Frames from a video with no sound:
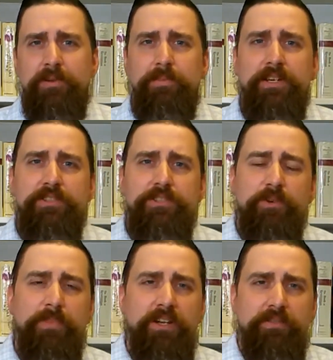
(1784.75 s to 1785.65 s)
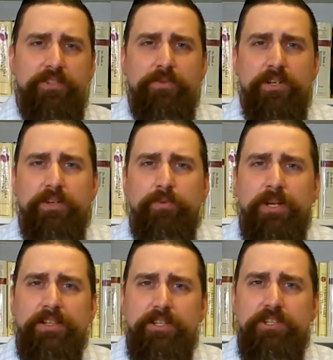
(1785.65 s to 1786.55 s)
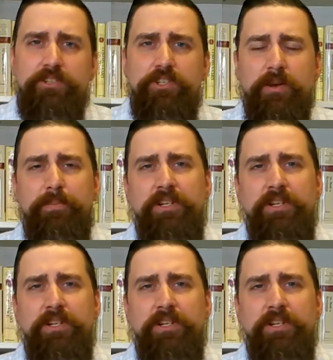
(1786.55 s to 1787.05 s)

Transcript: because so many of us want to quickly just jump